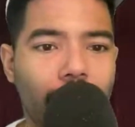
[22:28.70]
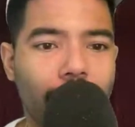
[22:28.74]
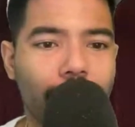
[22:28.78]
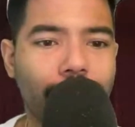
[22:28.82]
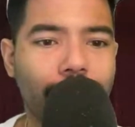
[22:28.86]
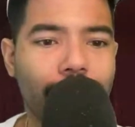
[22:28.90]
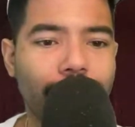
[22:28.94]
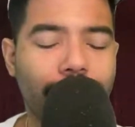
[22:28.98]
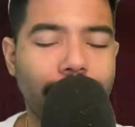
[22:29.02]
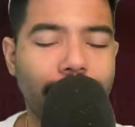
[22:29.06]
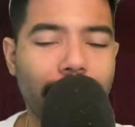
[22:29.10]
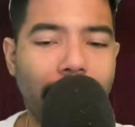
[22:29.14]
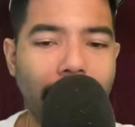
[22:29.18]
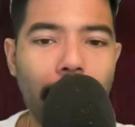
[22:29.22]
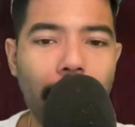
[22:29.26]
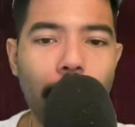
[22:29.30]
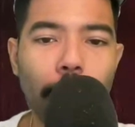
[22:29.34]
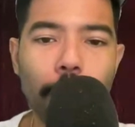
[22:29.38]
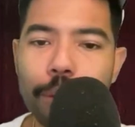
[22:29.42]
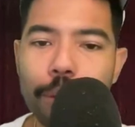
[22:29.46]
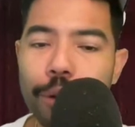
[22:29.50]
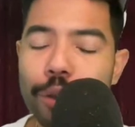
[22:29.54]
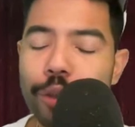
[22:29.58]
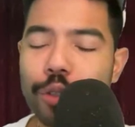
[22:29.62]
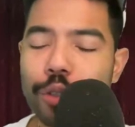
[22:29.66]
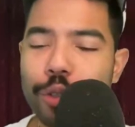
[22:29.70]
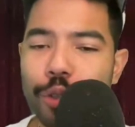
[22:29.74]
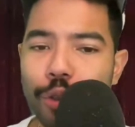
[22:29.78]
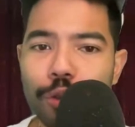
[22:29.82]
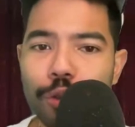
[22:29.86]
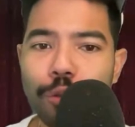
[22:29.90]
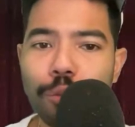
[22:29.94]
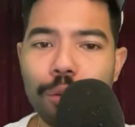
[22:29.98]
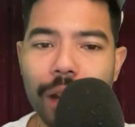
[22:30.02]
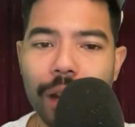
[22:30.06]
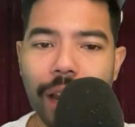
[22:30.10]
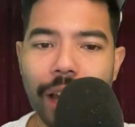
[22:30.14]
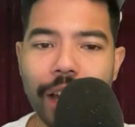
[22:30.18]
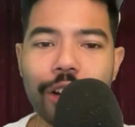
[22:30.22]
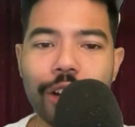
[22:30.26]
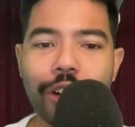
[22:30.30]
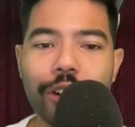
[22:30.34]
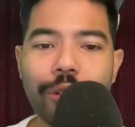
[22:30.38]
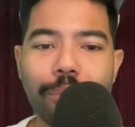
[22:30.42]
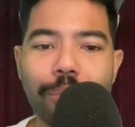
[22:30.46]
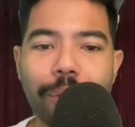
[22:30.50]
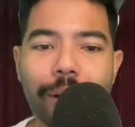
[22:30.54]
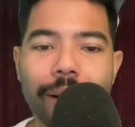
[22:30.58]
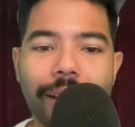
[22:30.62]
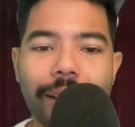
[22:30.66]
not a platoon player,
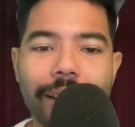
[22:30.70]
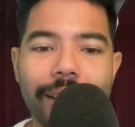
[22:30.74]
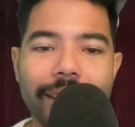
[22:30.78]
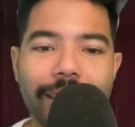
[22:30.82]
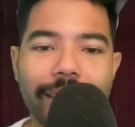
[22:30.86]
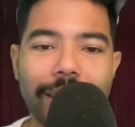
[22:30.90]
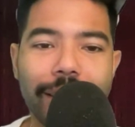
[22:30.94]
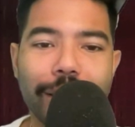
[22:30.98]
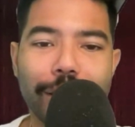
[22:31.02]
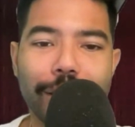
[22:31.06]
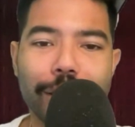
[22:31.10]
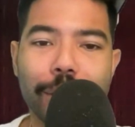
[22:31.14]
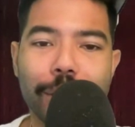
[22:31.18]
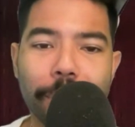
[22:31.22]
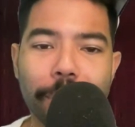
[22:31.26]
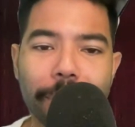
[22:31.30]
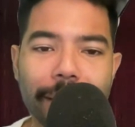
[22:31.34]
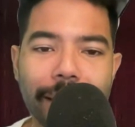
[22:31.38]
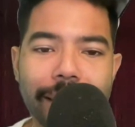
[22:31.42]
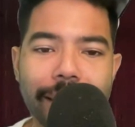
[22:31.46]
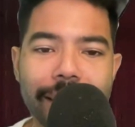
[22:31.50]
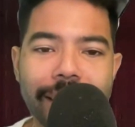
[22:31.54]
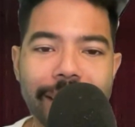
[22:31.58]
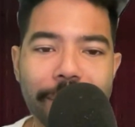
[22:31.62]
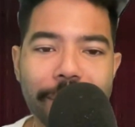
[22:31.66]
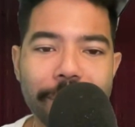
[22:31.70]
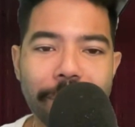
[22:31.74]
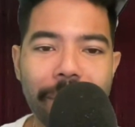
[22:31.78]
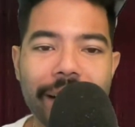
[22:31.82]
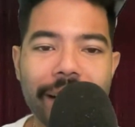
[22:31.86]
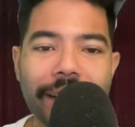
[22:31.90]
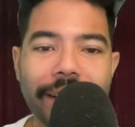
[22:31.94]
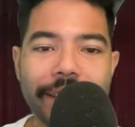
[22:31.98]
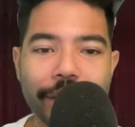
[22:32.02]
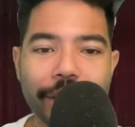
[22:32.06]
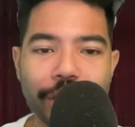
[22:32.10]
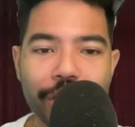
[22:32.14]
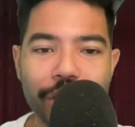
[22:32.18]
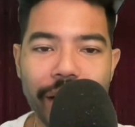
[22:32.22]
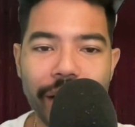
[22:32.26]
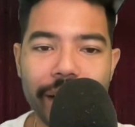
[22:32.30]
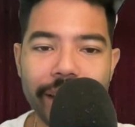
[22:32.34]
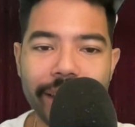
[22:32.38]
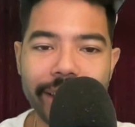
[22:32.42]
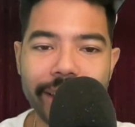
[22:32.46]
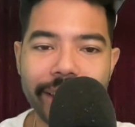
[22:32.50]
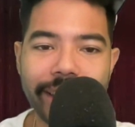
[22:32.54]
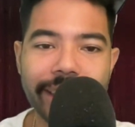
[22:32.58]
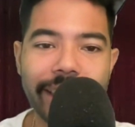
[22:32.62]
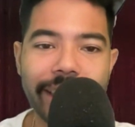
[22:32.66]
but the splits might suggest
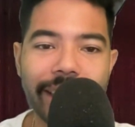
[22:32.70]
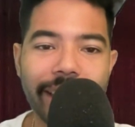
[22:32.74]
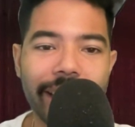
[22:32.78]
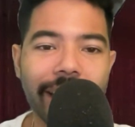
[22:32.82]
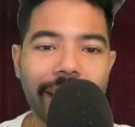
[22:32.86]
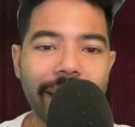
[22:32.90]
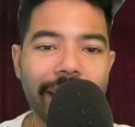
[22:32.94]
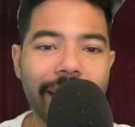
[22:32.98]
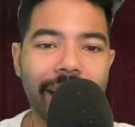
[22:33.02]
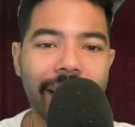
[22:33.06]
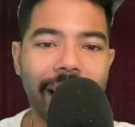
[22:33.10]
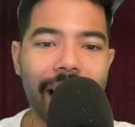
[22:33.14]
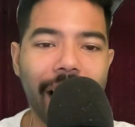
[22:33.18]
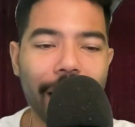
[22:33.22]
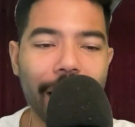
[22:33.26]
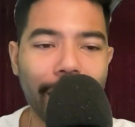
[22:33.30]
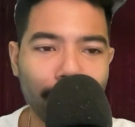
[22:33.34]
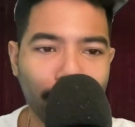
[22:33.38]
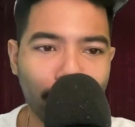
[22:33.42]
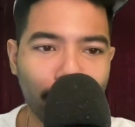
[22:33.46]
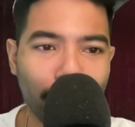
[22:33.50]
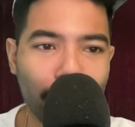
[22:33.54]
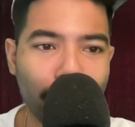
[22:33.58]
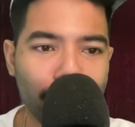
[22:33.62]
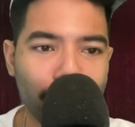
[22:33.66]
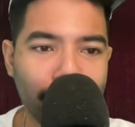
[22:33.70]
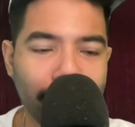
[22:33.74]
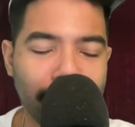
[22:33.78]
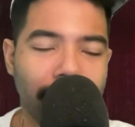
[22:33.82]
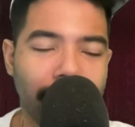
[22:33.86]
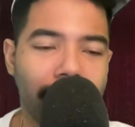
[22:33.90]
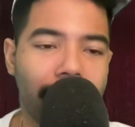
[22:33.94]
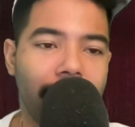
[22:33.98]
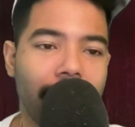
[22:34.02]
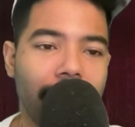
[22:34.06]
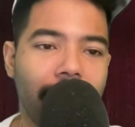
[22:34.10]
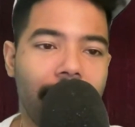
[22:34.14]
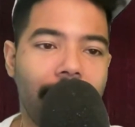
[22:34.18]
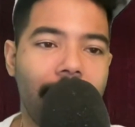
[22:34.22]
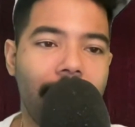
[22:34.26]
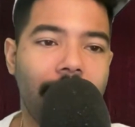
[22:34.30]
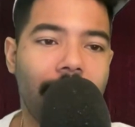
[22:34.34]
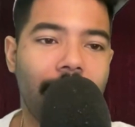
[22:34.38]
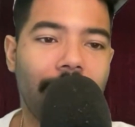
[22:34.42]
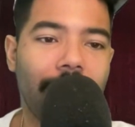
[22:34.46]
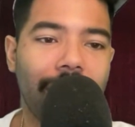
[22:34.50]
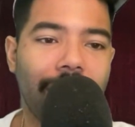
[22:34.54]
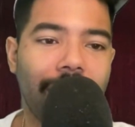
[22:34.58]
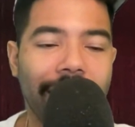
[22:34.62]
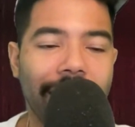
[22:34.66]
he's getting kind of close
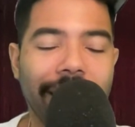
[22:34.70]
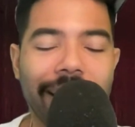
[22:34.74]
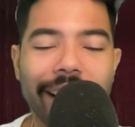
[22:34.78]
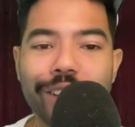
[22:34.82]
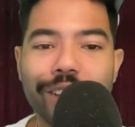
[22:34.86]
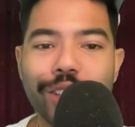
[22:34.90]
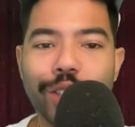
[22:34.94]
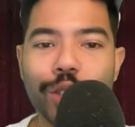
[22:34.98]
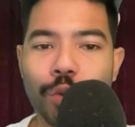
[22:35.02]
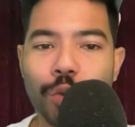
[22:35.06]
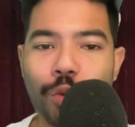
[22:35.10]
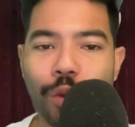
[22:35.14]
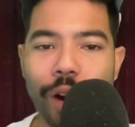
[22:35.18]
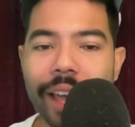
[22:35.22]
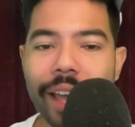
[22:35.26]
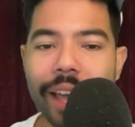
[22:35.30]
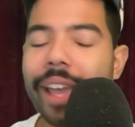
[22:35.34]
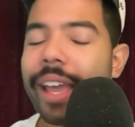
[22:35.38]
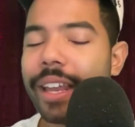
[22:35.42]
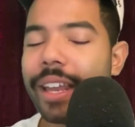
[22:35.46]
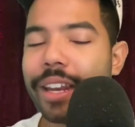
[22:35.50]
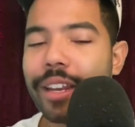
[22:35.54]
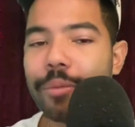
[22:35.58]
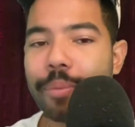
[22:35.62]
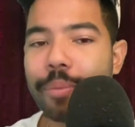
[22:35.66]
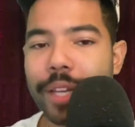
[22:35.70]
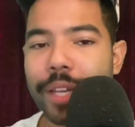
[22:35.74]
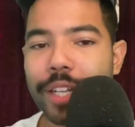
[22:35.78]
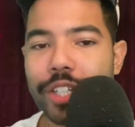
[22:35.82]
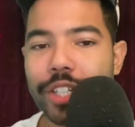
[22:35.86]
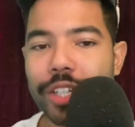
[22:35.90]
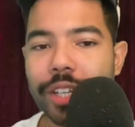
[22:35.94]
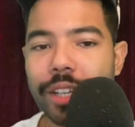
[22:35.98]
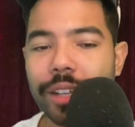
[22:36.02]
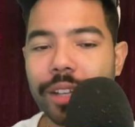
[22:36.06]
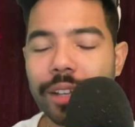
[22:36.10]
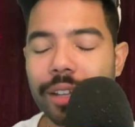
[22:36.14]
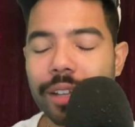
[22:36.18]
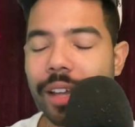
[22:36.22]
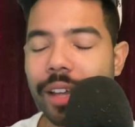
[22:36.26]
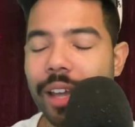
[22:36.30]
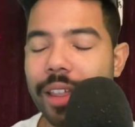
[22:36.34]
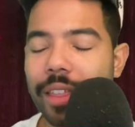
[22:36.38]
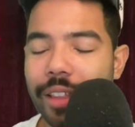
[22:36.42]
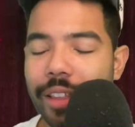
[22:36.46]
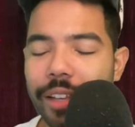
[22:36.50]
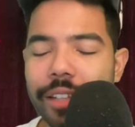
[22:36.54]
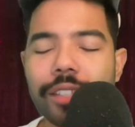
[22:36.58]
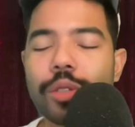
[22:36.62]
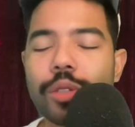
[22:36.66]
against right-handed pitching. And
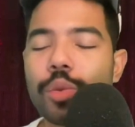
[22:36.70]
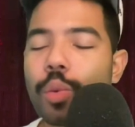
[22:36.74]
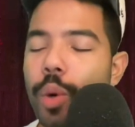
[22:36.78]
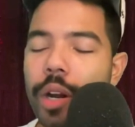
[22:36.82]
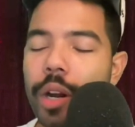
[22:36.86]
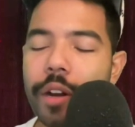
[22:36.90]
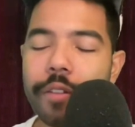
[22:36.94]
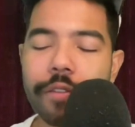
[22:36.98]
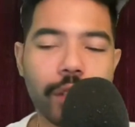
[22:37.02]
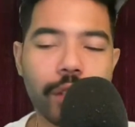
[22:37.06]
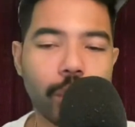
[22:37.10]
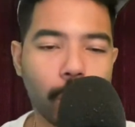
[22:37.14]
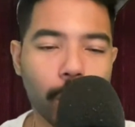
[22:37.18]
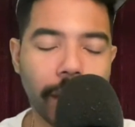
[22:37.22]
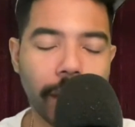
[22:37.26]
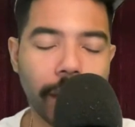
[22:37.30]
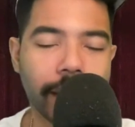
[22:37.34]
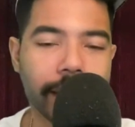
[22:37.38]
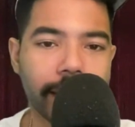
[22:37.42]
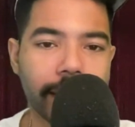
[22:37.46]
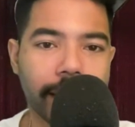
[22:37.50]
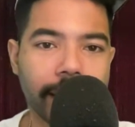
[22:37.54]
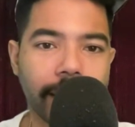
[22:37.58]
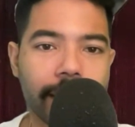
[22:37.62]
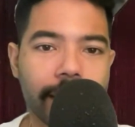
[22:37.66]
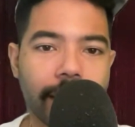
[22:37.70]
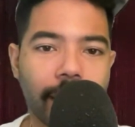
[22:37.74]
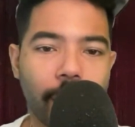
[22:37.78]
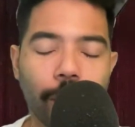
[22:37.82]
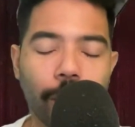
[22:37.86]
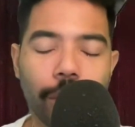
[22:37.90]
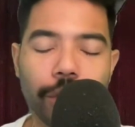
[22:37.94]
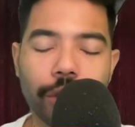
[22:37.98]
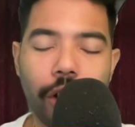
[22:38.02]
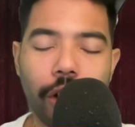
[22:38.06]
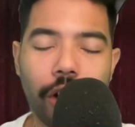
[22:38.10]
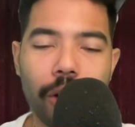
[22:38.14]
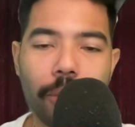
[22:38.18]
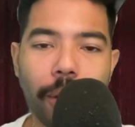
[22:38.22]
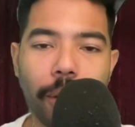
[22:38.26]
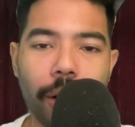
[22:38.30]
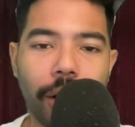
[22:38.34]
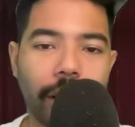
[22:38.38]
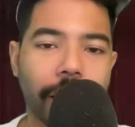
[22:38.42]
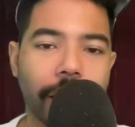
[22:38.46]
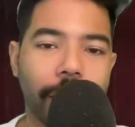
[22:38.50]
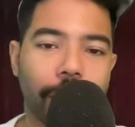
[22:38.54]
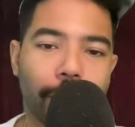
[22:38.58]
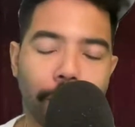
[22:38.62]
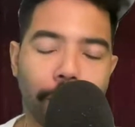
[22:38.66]
this is one of his weaknesses that we'll talk about
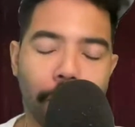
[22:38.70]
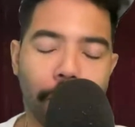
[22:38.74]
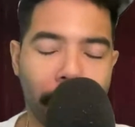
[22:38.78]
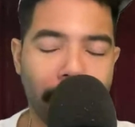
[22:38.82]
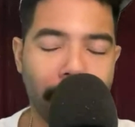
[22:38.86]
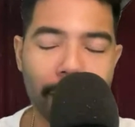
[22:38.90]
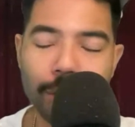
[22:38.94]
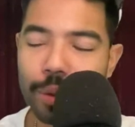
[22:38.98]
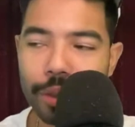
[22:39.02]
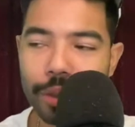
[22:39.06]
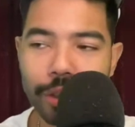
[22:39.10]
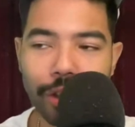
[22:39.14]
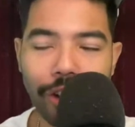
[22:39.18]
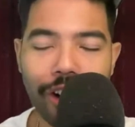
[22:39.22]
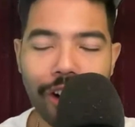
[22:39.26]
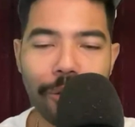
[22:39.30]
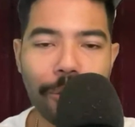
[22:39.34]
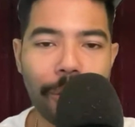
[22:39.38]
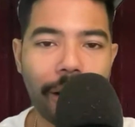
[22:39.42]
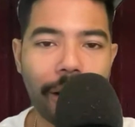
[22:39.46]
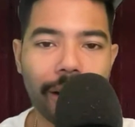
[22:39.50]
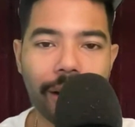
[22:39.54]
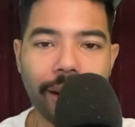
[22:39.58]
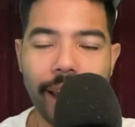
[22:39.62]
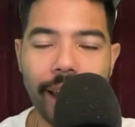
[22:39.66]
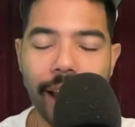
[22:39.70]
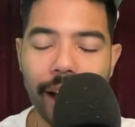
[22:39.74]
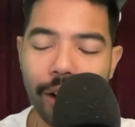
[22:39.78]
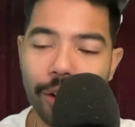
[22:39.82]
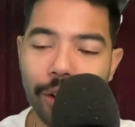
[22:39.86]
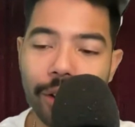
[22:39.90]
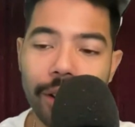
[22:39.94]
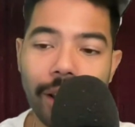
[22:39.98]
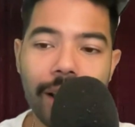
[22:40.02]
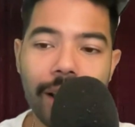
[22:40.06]
later, but might as well talk about it now.